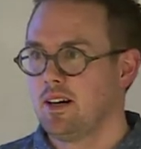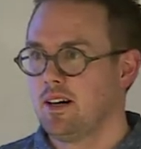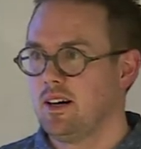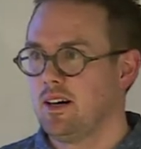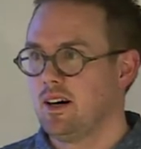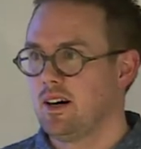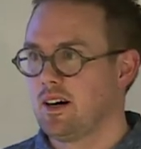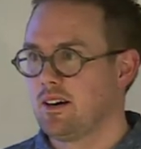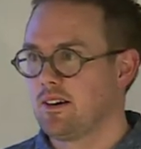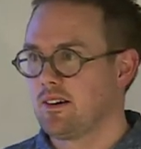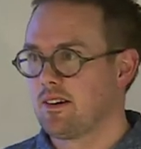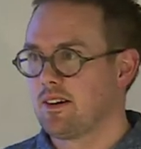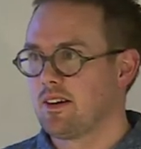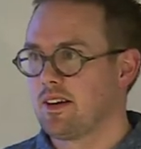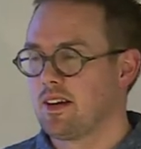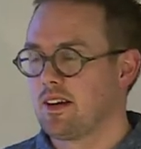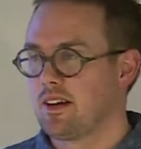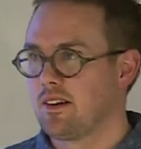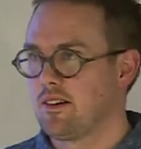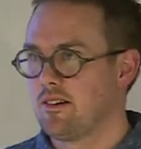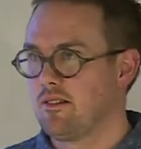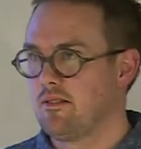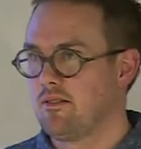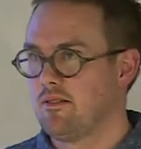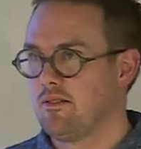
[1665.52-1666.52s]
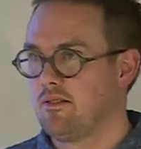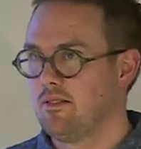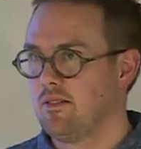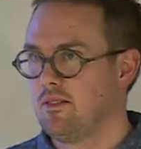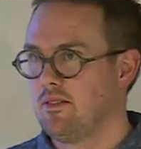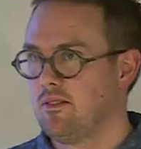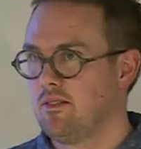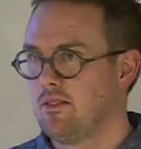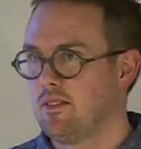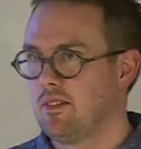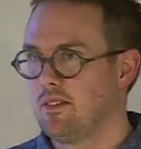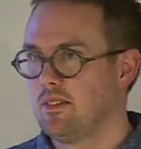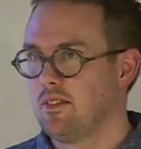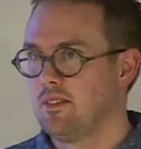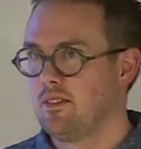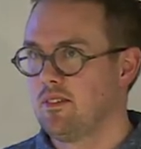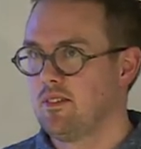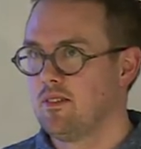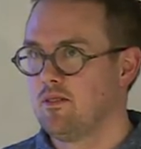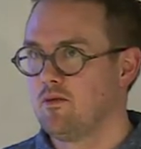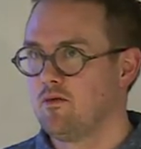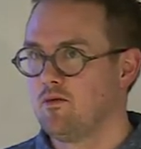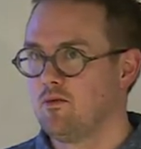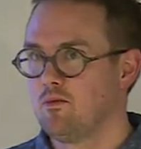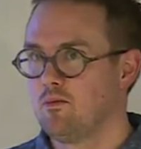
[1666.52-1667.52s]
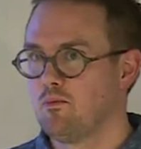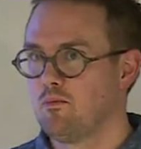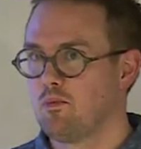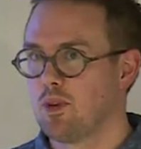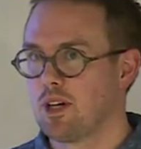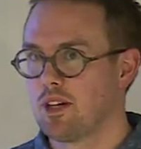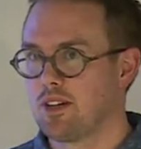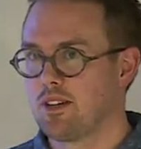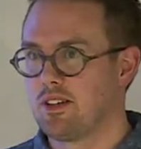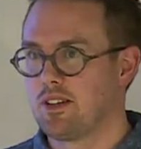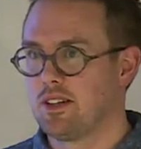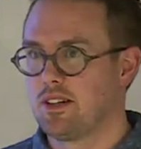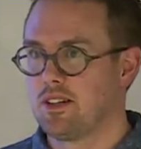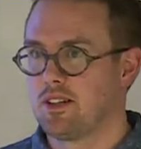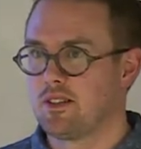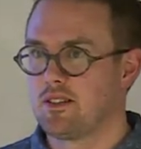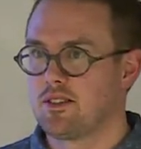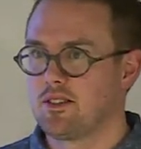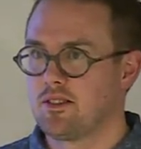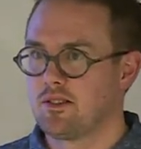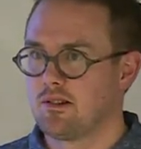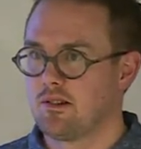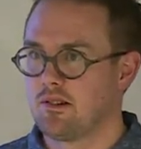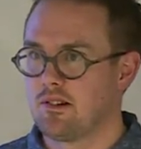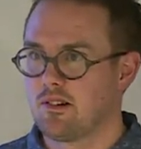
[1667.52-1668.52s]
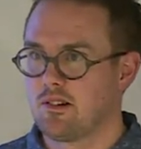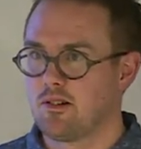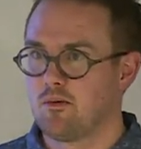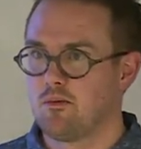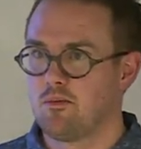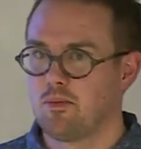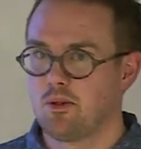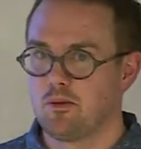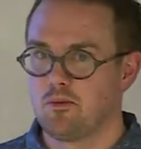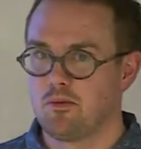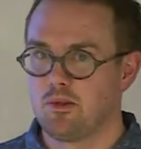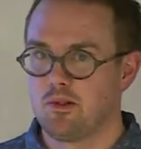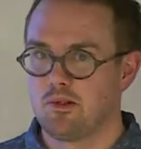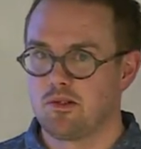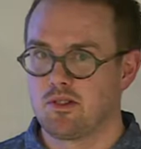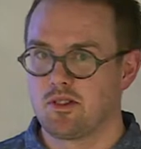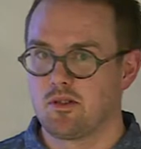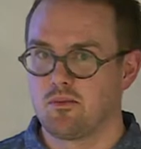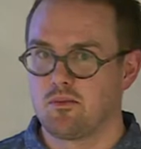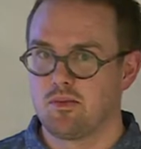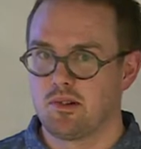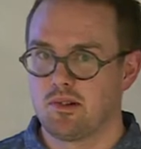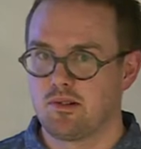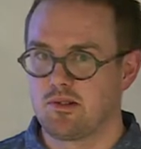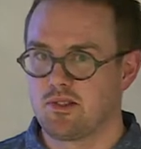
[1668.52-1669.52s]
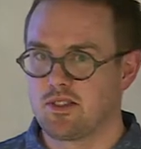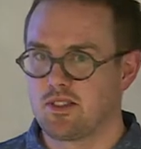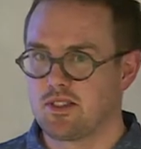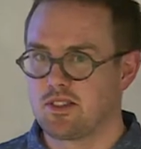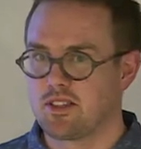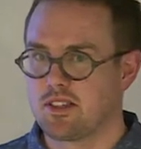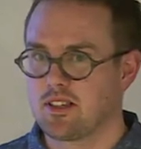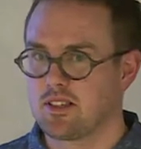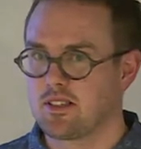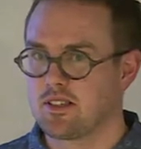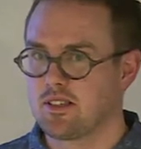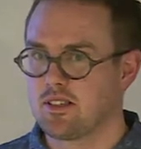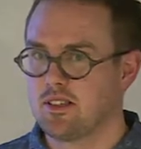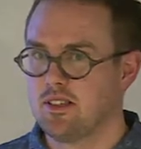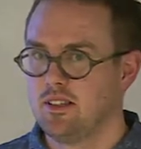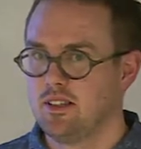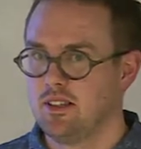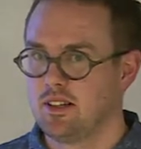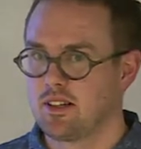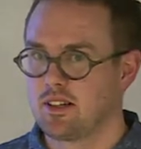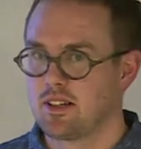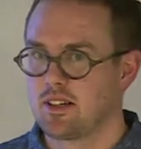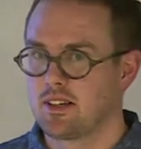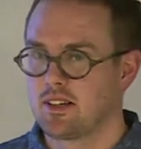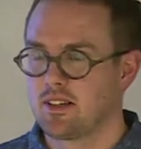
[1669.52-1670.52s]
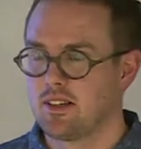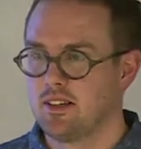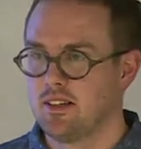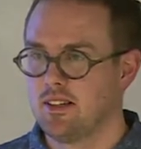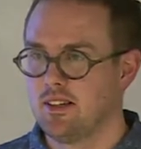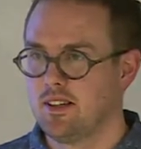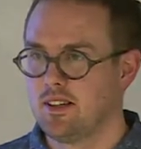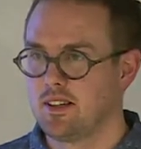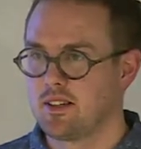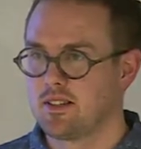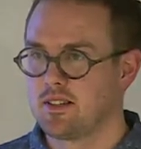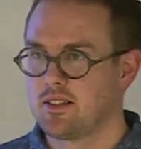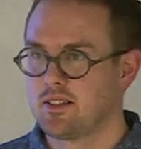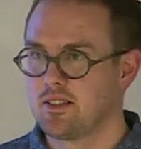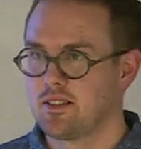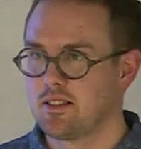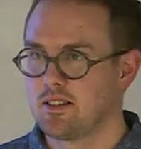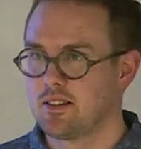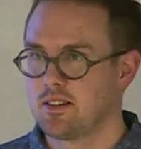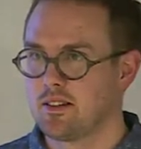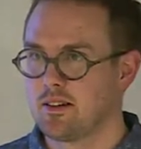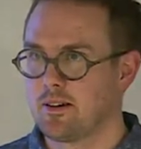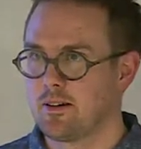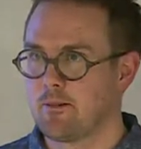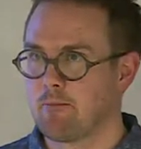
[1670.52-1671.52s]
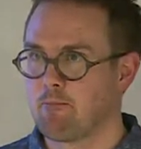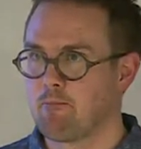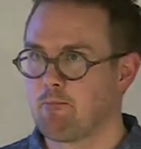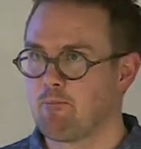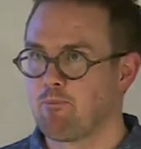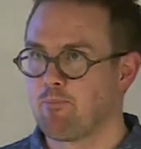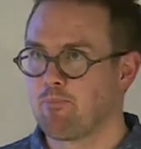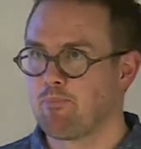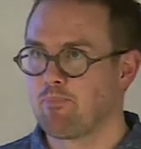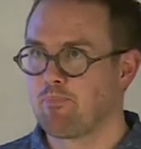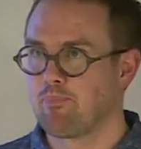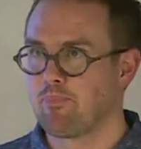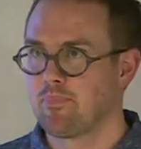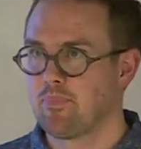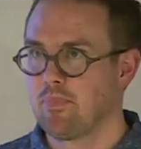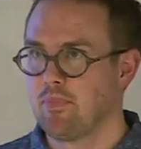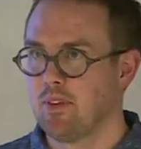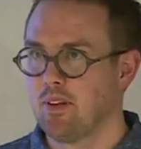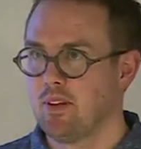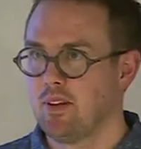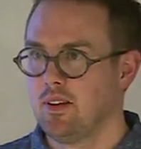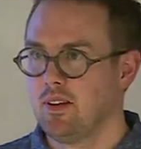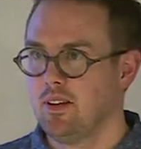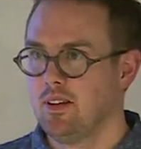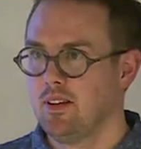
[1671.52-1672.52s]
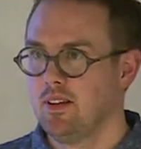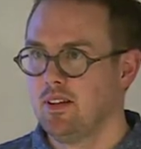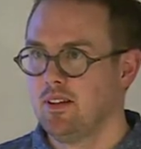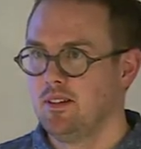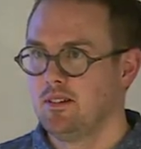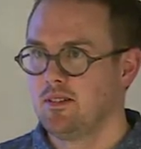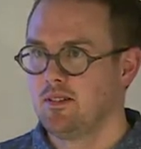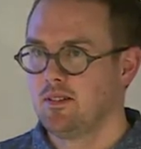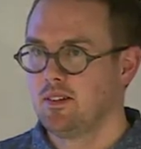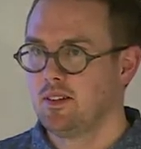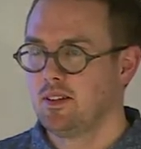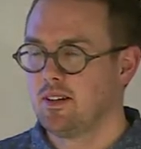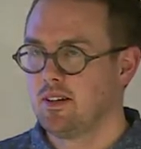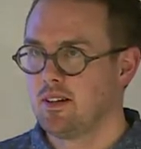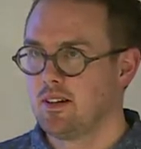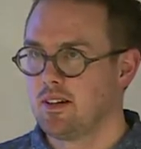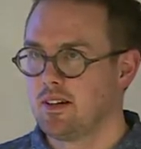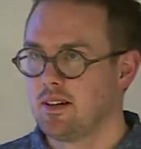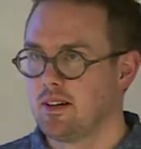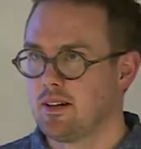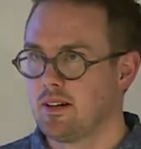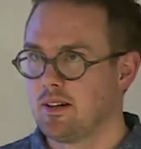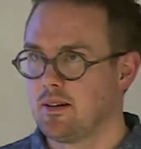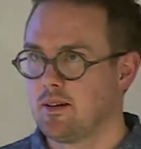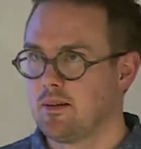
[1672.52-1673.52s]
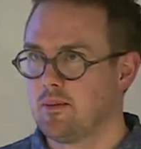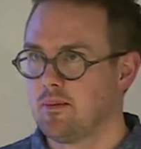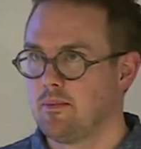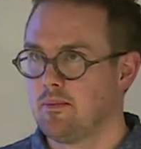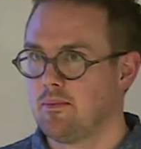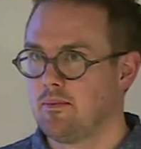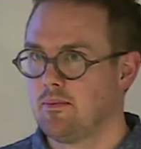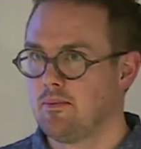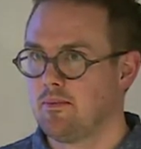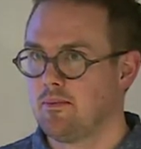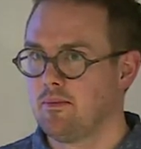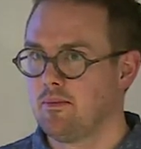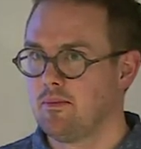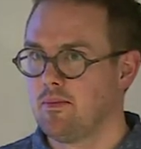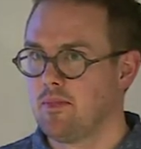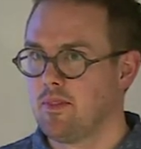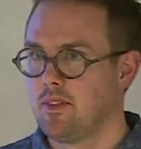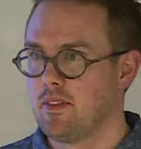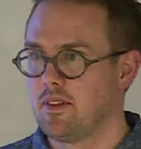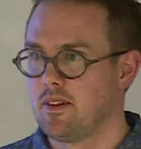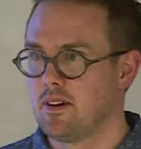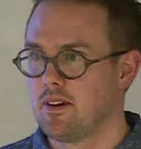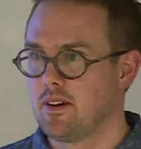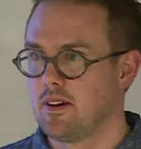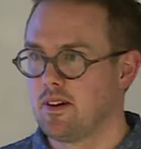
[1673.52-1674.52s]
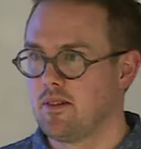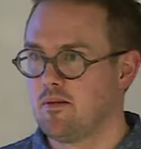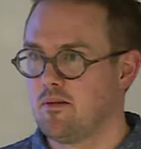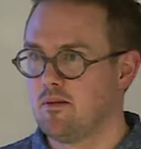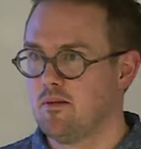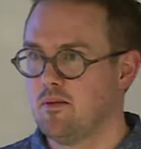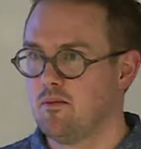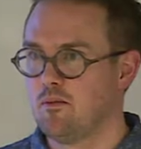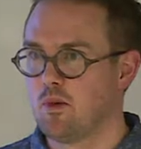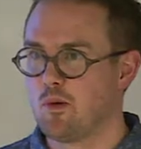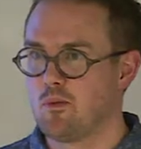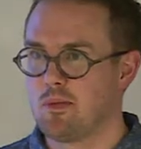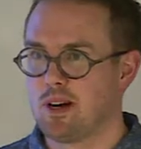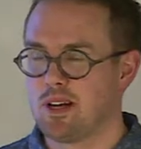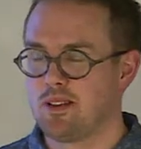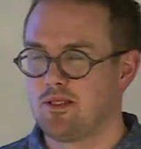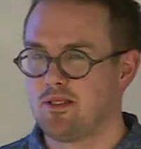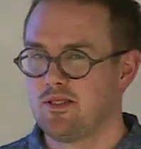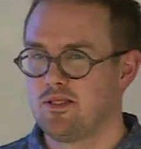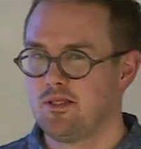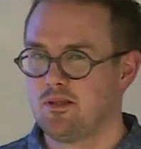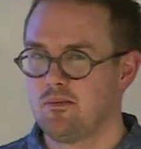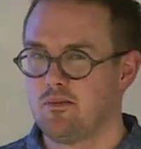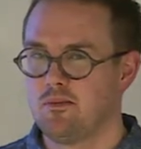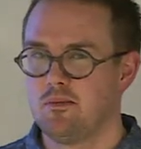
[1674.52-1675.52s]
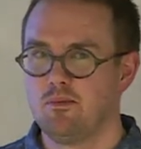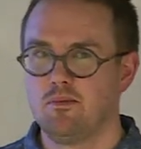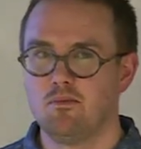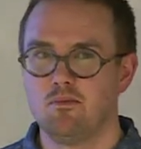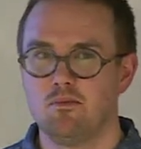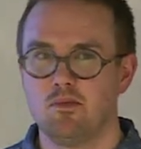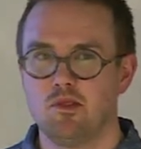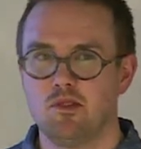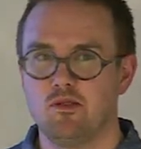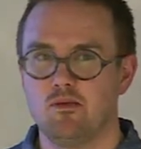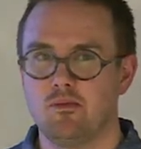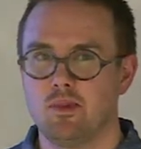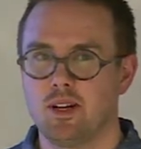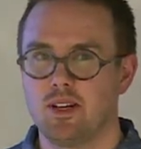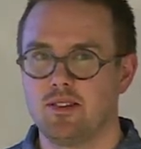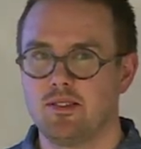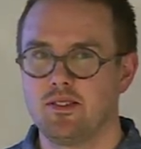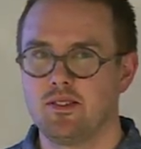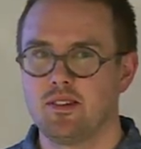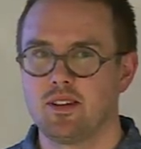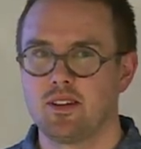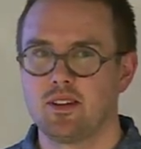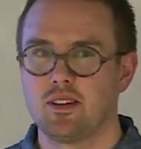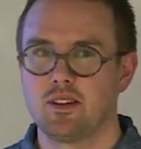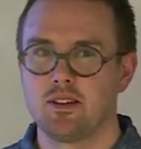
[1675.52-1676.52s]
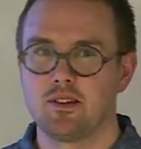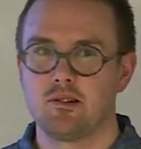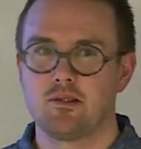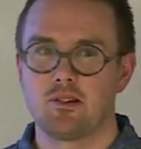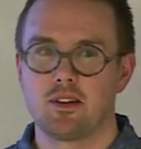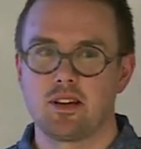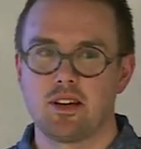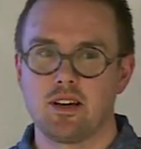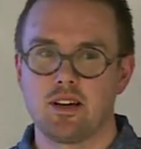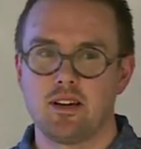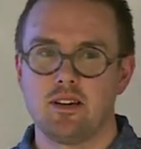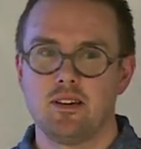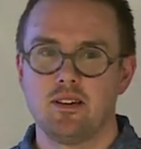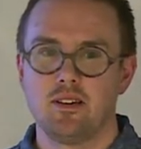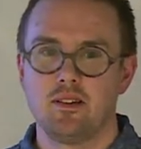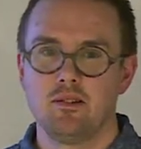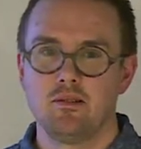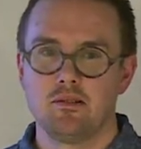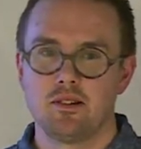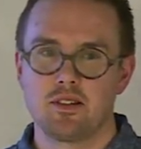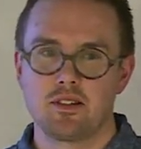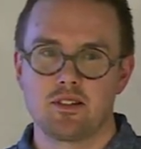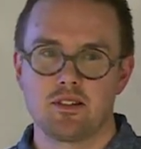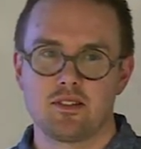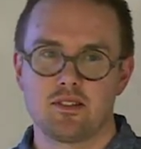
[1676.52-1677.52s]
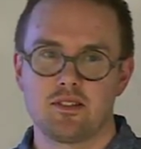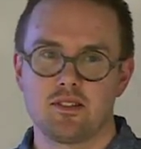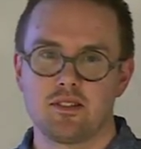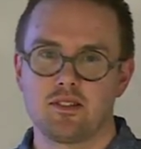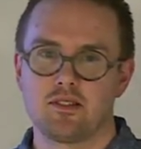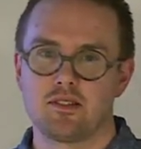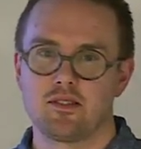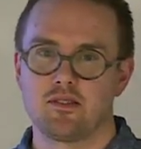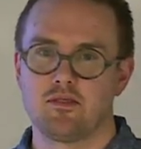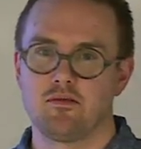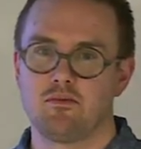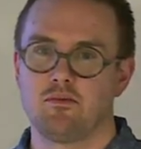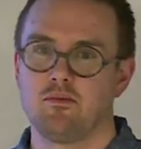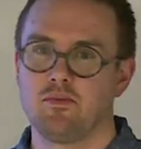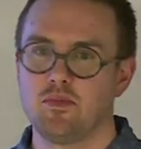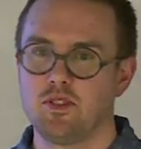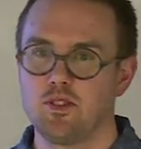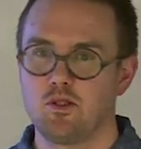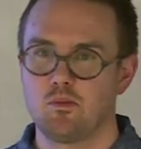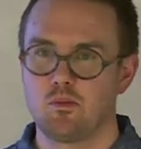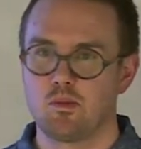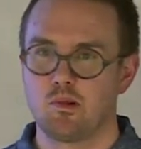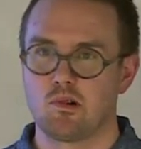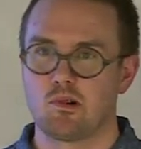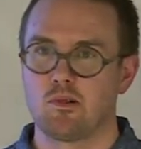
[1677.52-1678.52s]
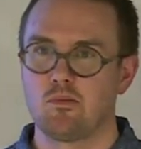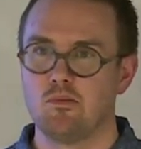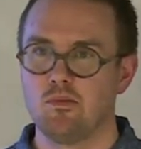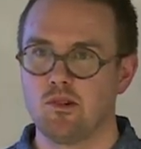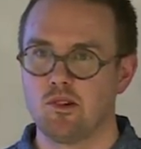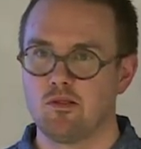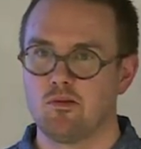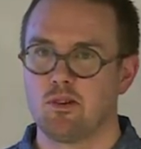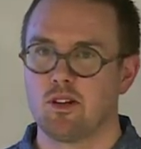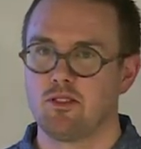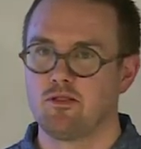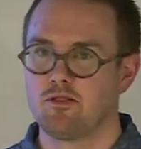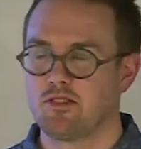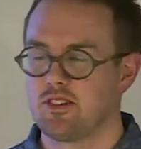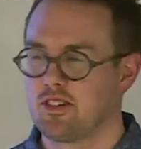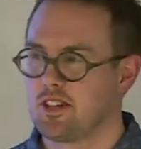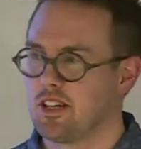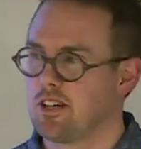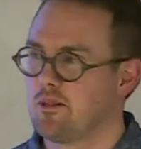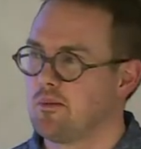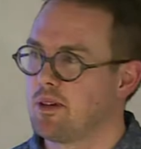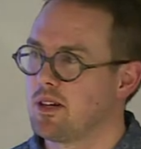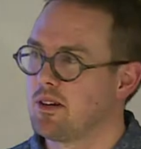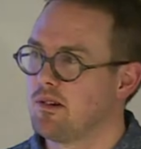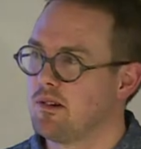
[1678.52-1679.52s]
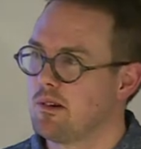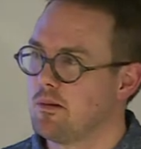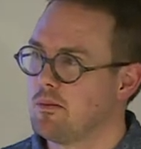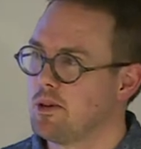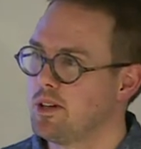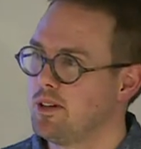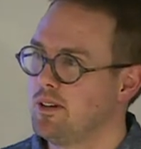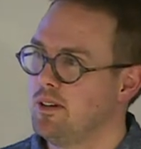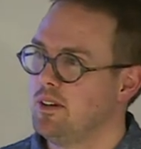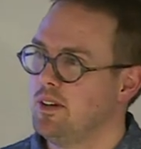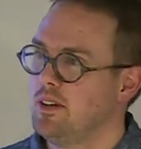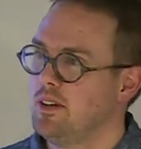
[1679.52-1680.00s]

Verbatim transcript: other kind of budgets or proposal processes. Like it's um, um, the momentum movement in the UK, which is the sort of support movement for Jeremy Corbyn.